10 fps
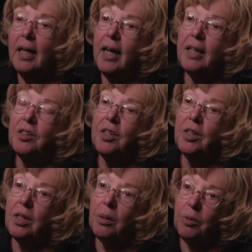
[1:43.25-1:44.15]
and to
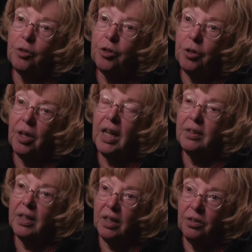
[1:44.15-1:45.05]
the commercial
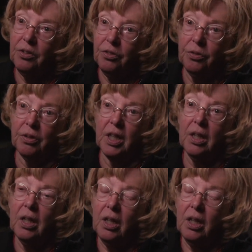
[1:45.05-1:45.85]
and to industry.